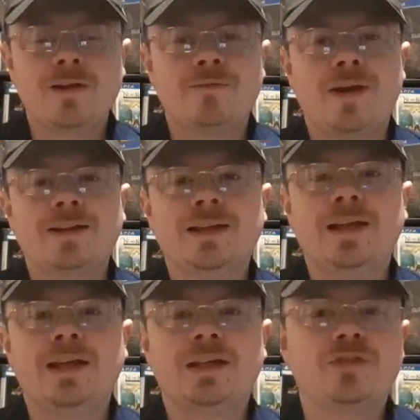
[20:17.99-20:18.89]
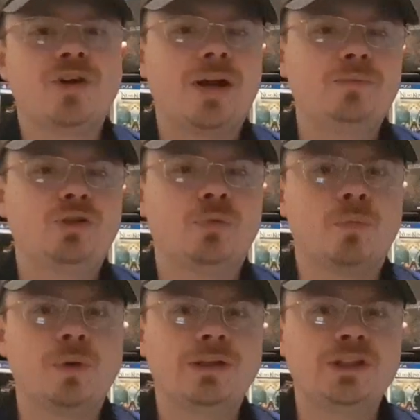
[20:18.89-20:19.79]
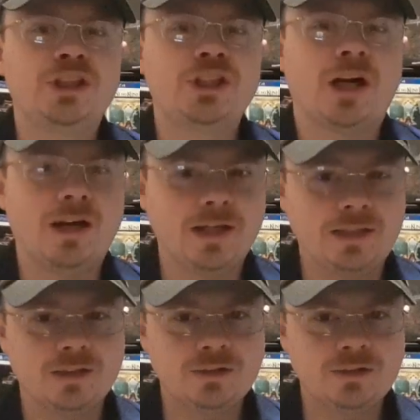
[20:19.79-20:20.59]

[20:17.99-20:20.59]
finally getting a time to really shine.